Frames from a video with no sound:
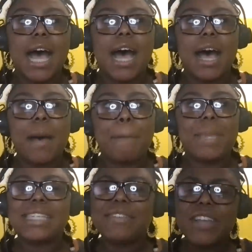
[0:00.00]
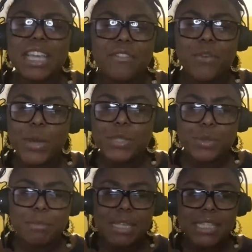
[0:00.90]
um, because I felt like a voice
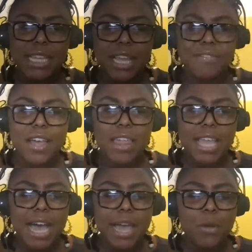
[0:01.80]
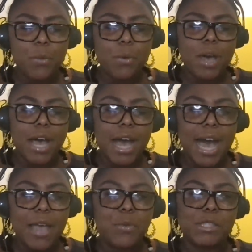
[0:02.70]
was missing. I felt like I
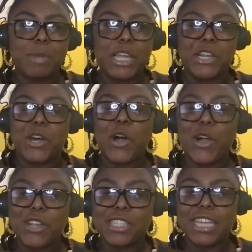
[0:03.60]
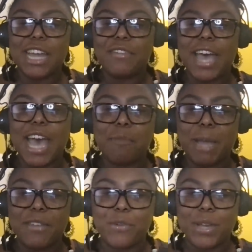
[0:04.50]
I was being called to kind of add
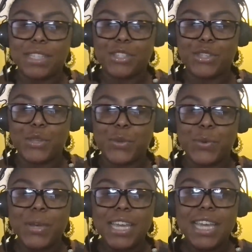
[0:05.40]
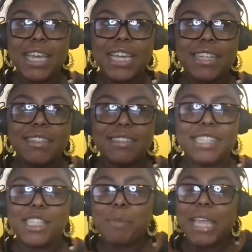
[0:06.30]
my voice to
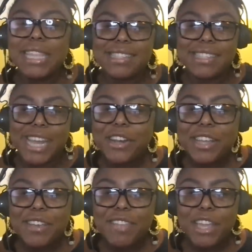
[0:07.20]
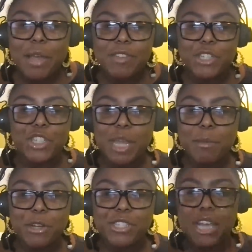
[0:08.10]
dispelling this narrative that you have to
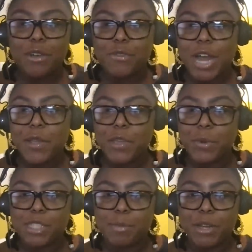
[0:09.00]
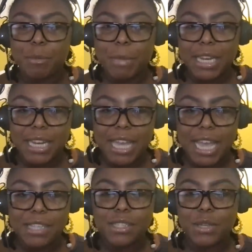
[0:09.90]
shame yourself for how you want to spend your money
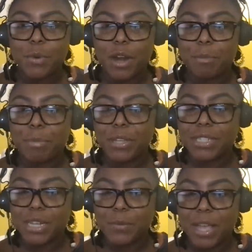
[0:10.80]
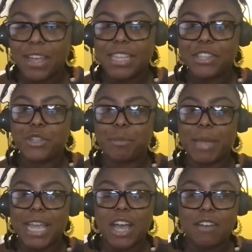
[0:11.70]
as you are building wealth, as you're
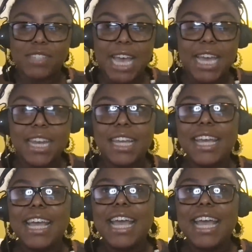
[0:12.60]
paying off debt.